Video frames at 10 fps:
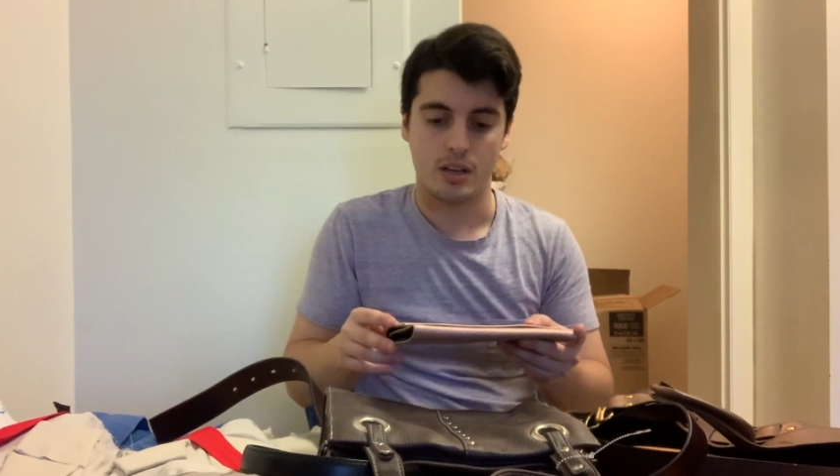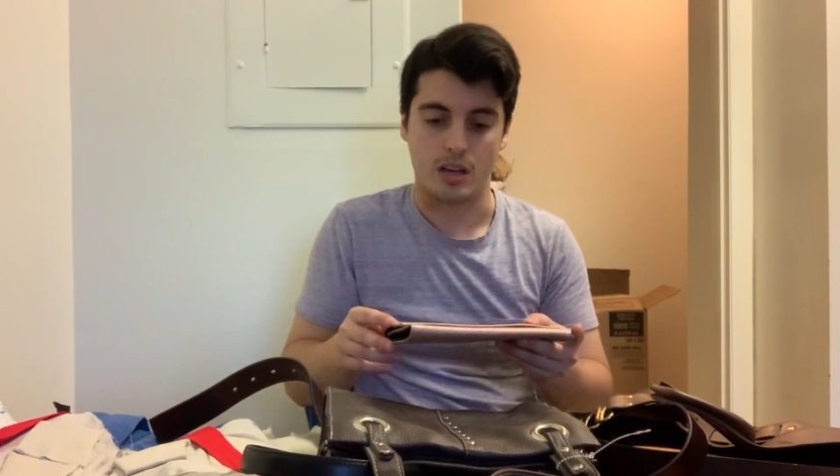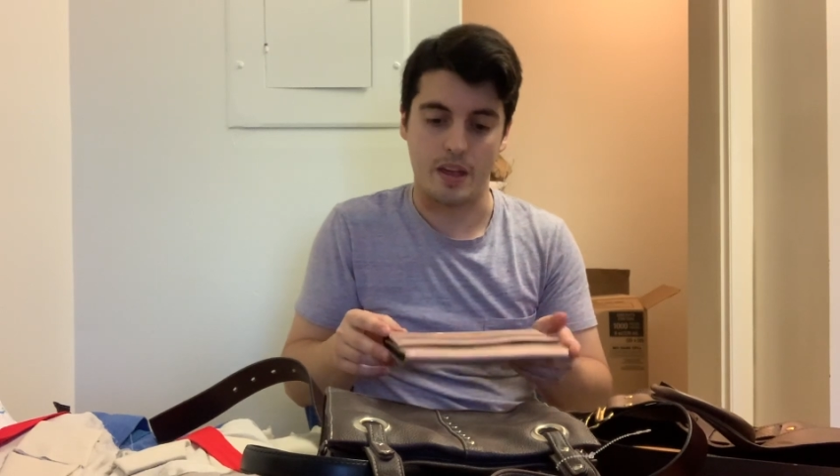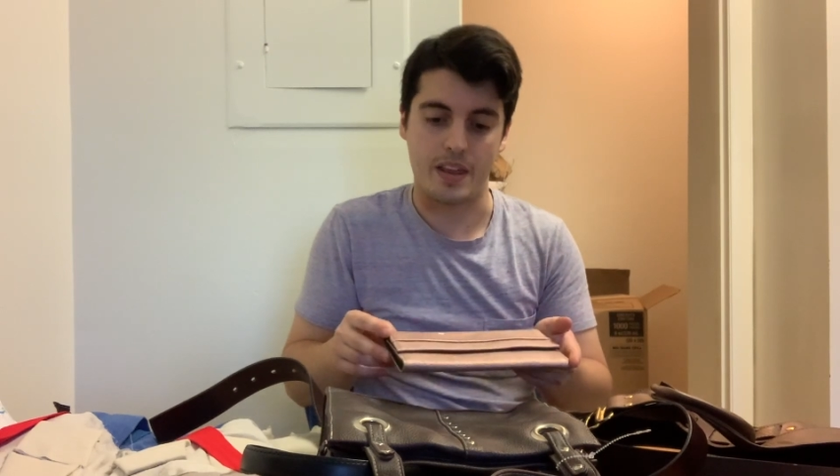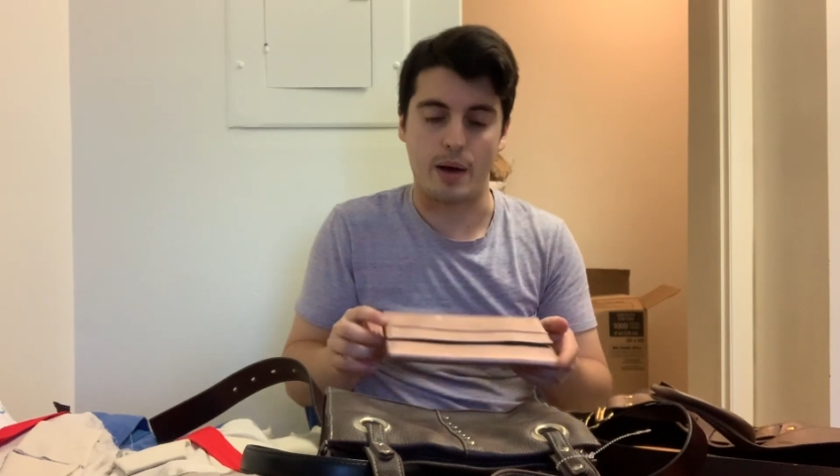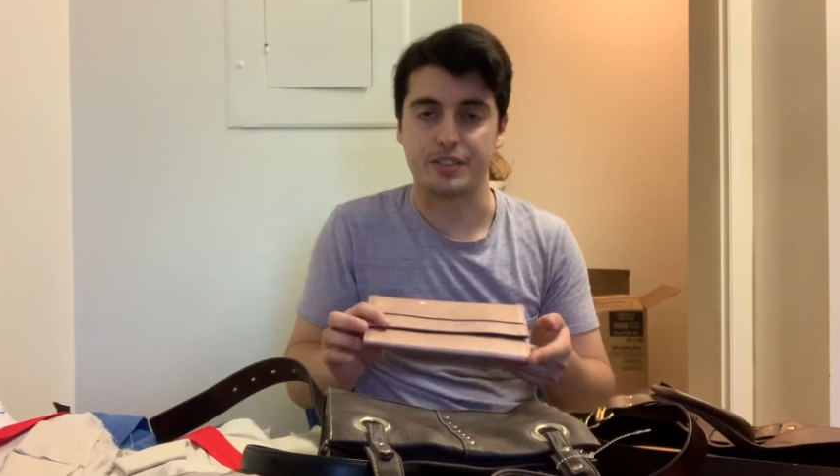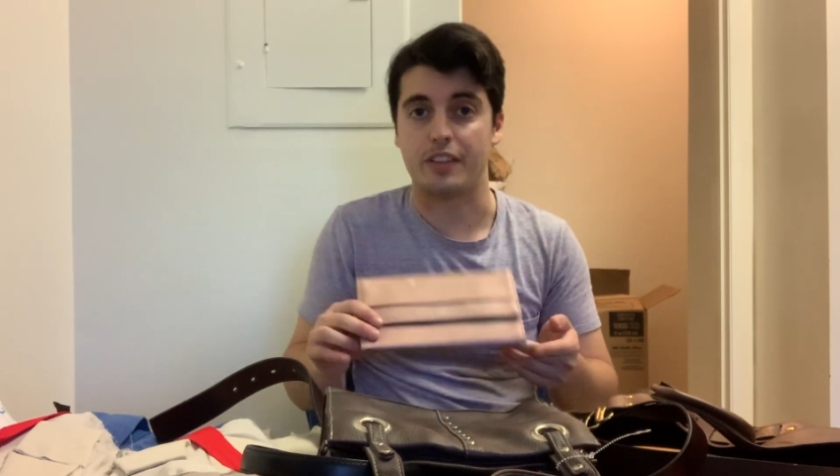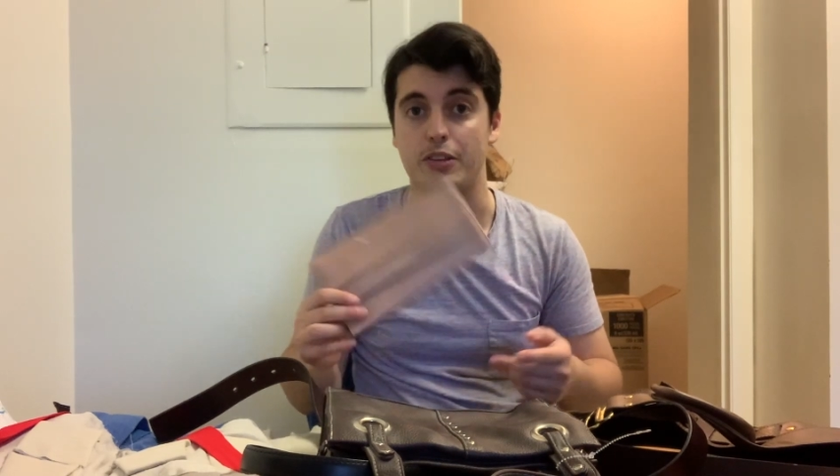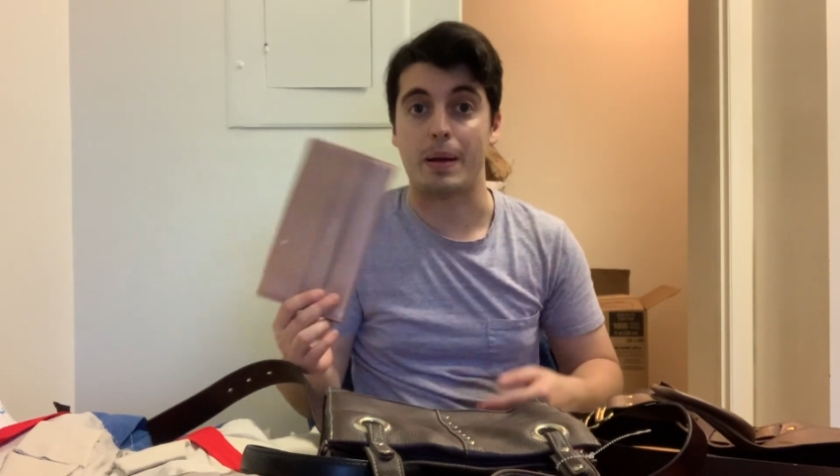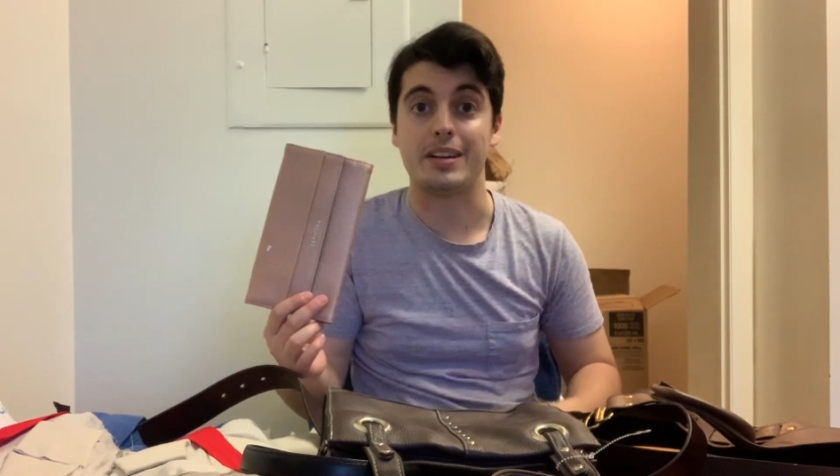and then I'll just have
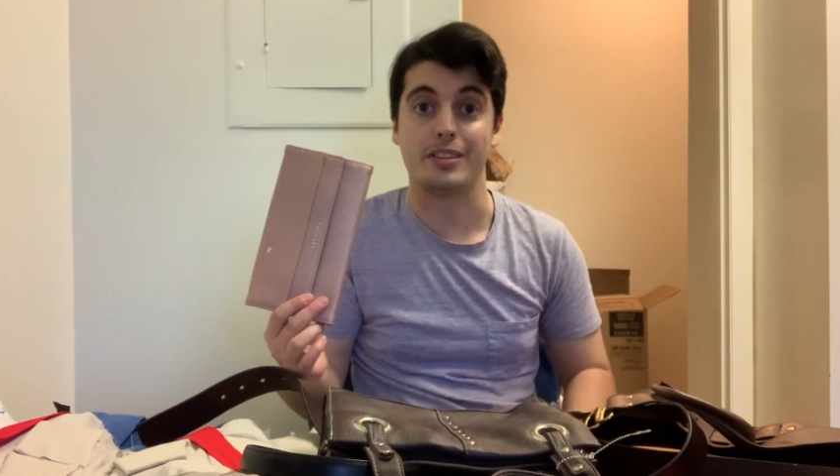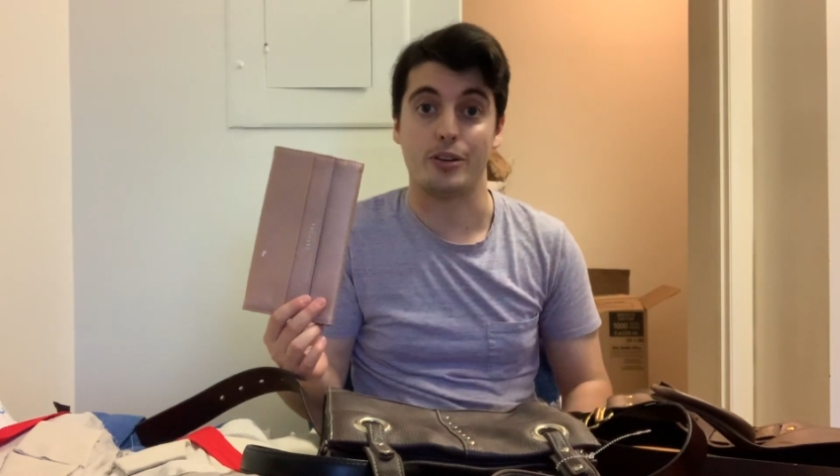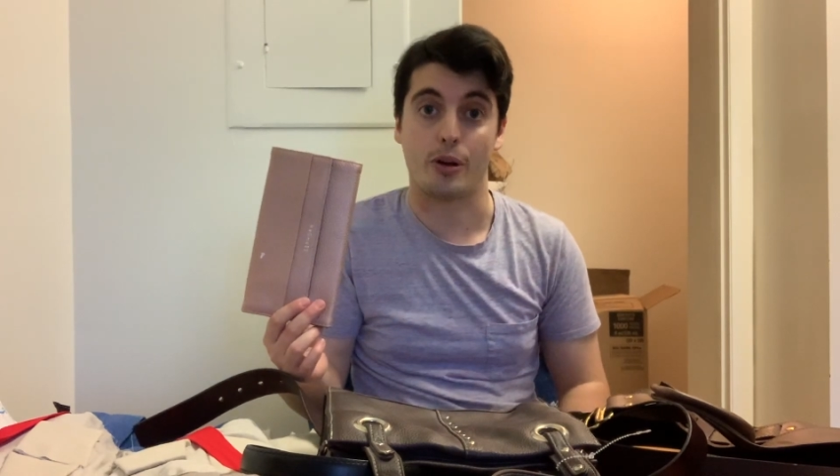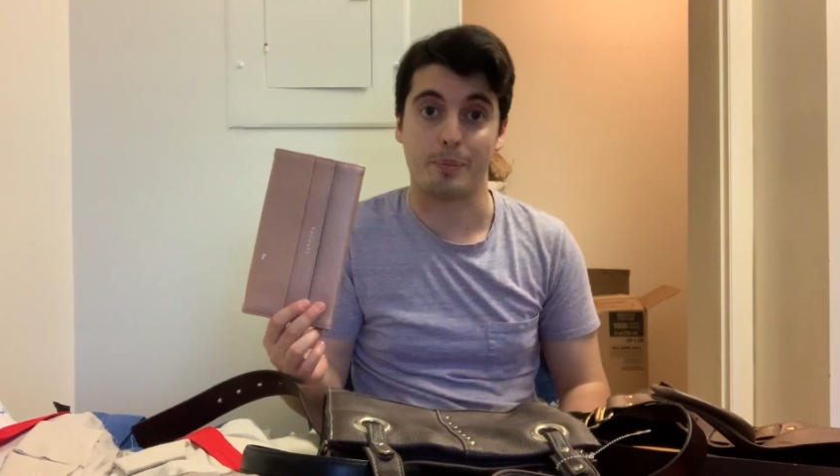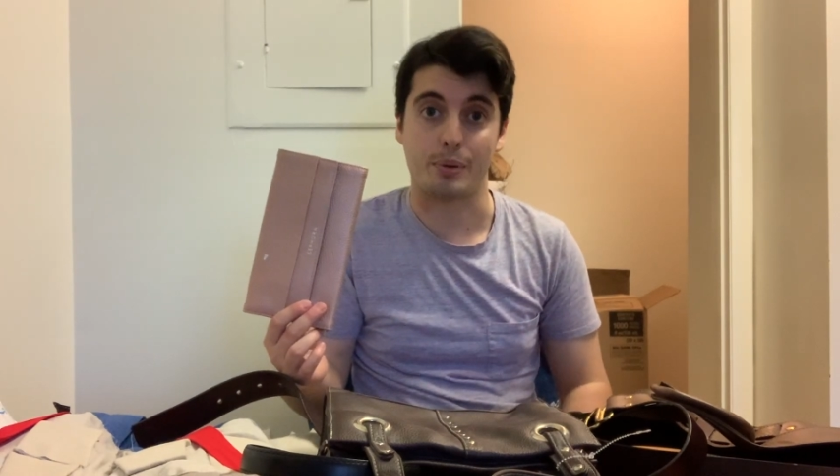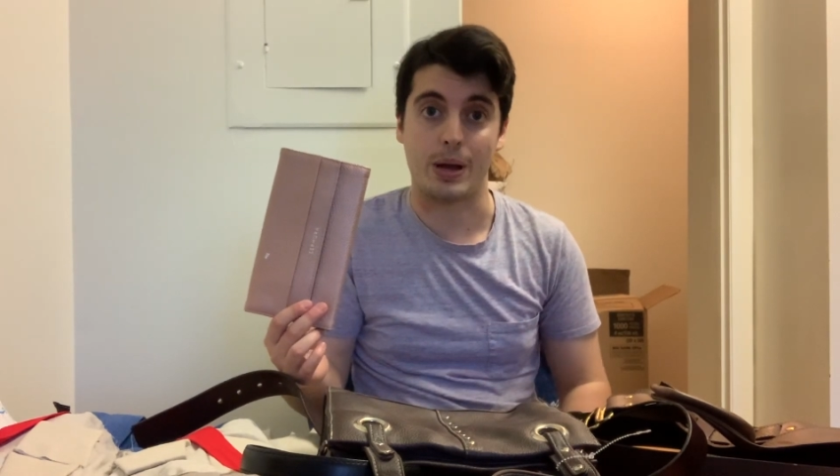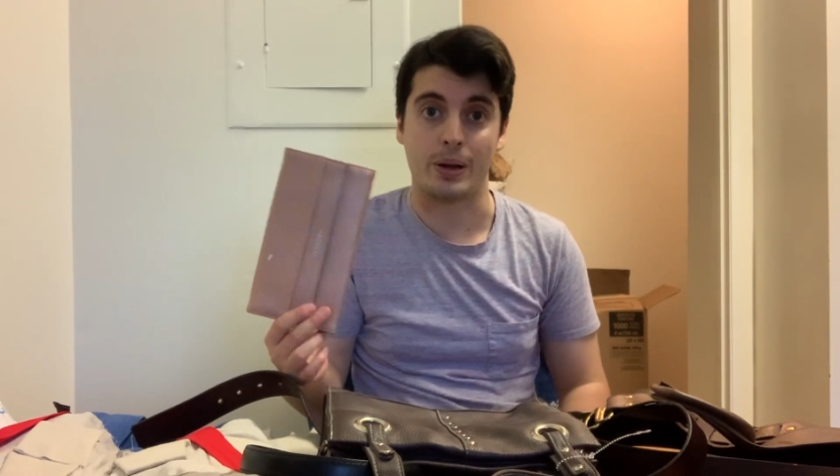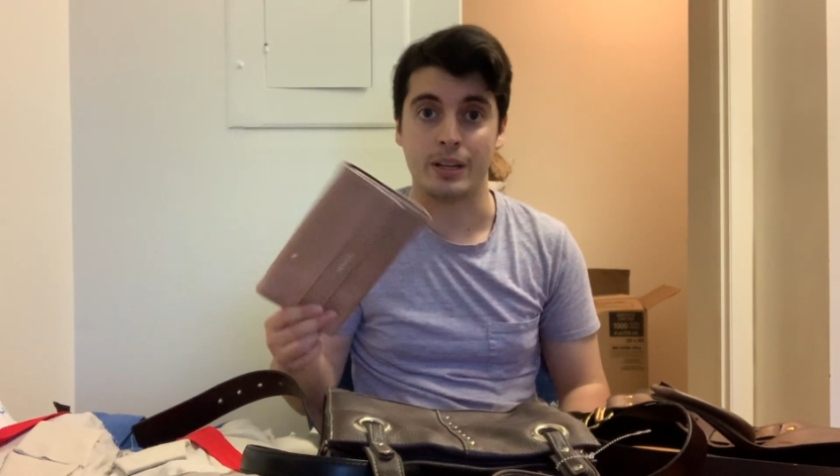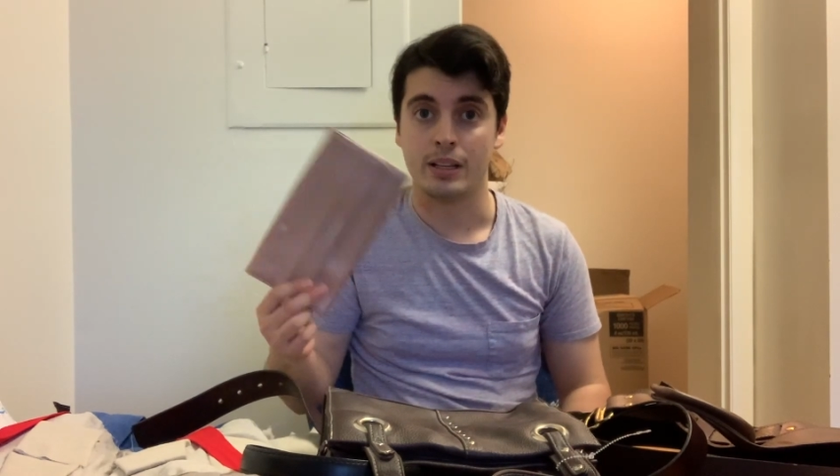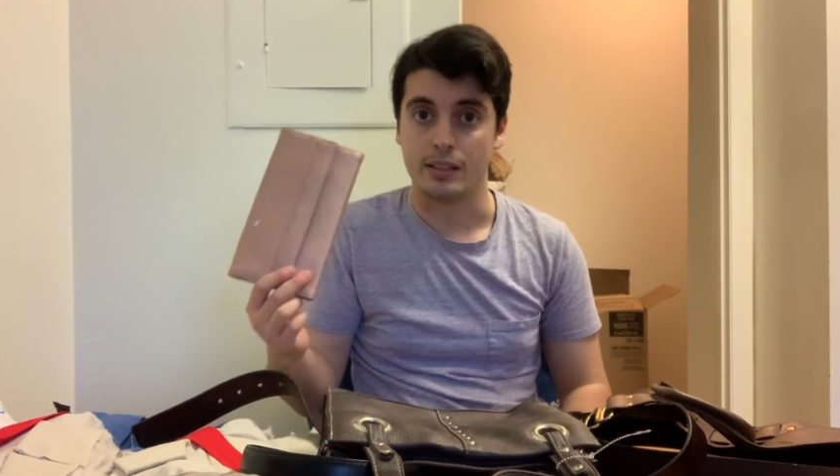to paint it a dark brown
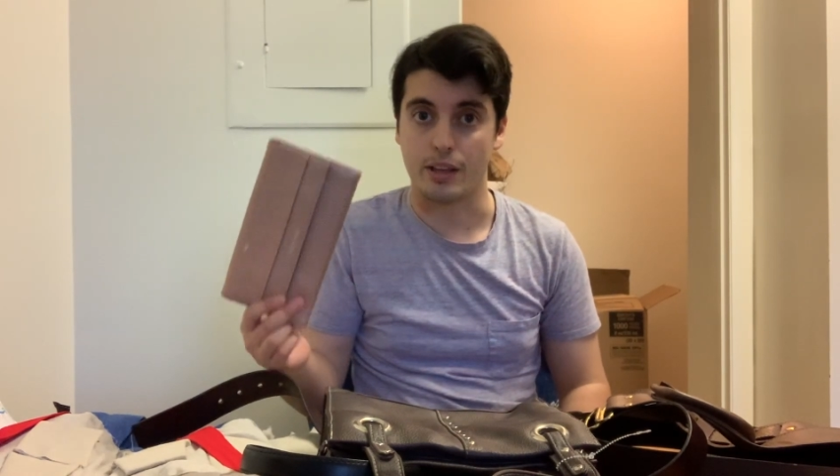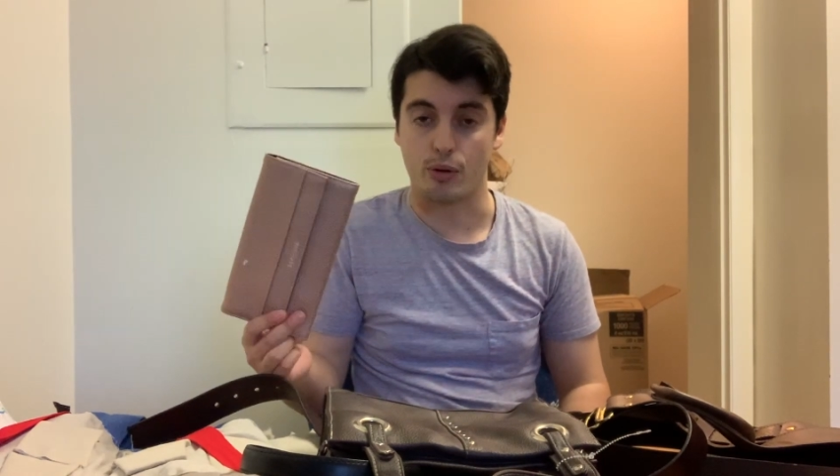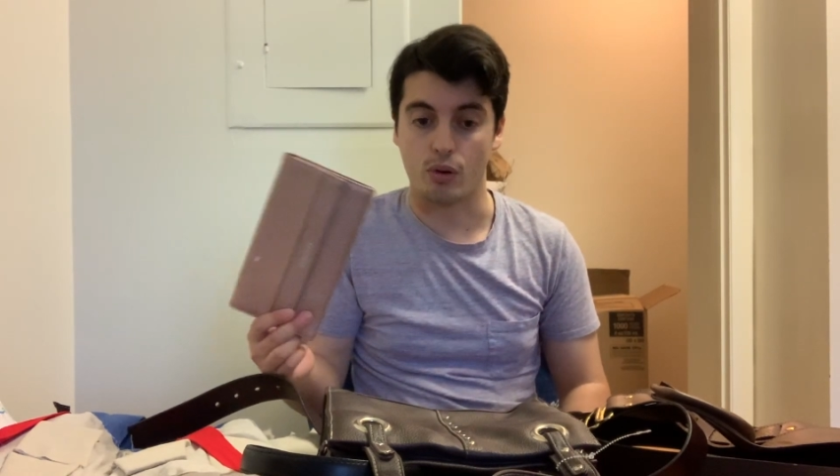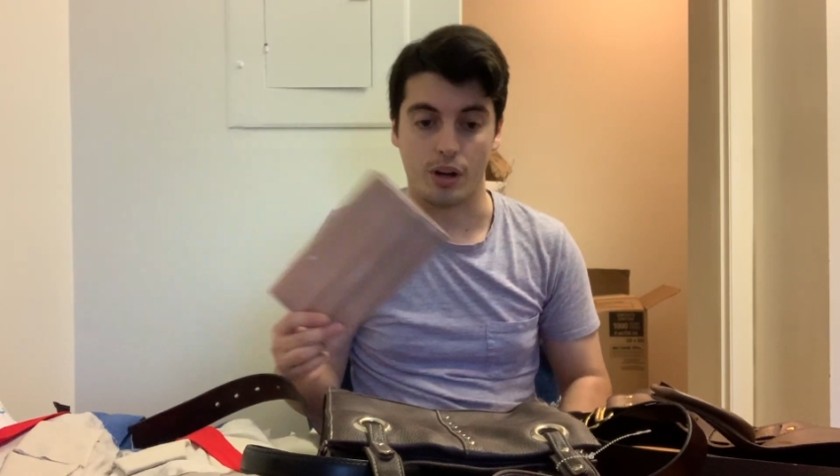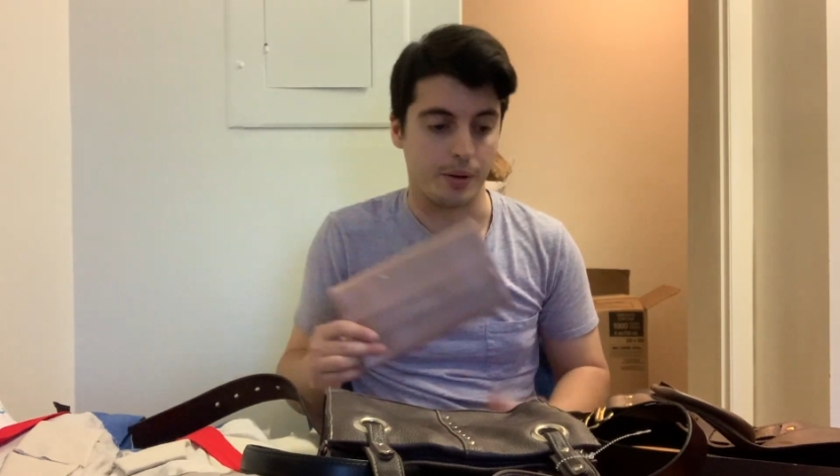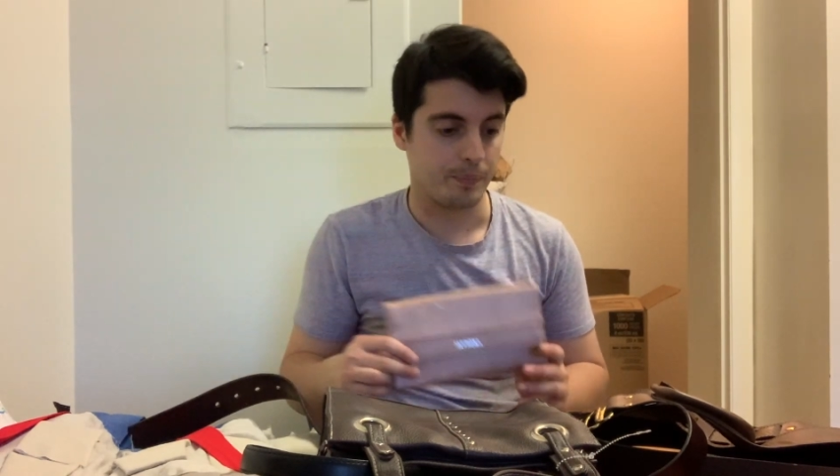later on.